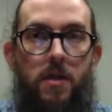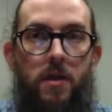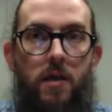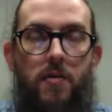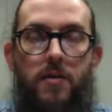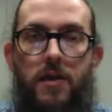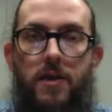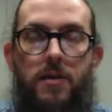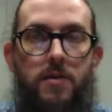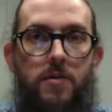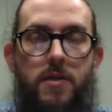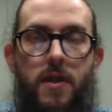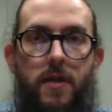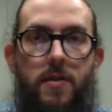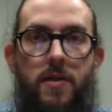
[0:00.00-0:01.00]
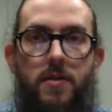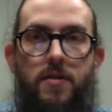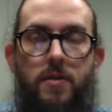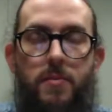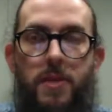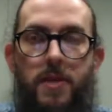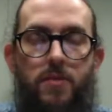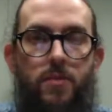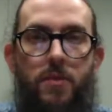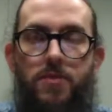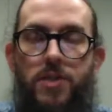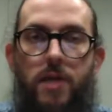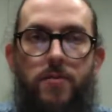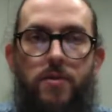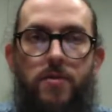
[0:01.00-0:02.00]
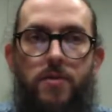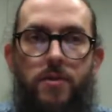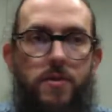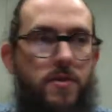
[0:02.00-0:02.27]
think it's gonna be like 12 chapters.